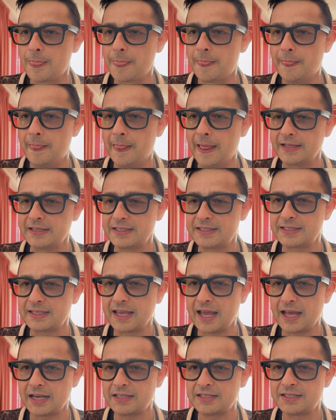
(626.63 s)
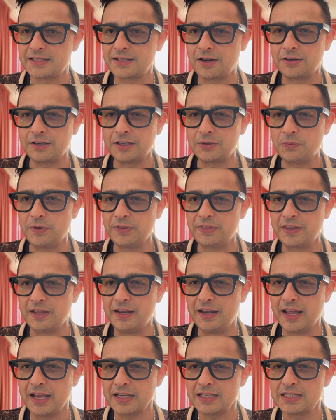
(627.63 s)
let's get started with the
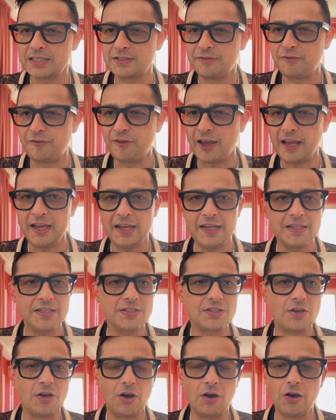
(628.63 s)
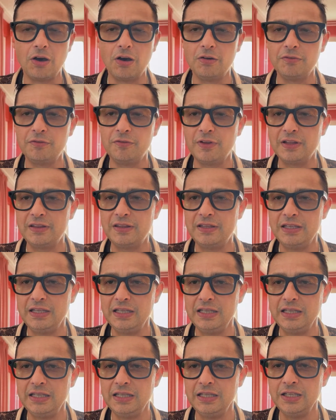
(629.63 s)
next phase of
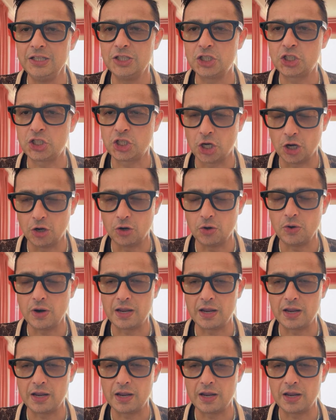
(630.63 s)
the show,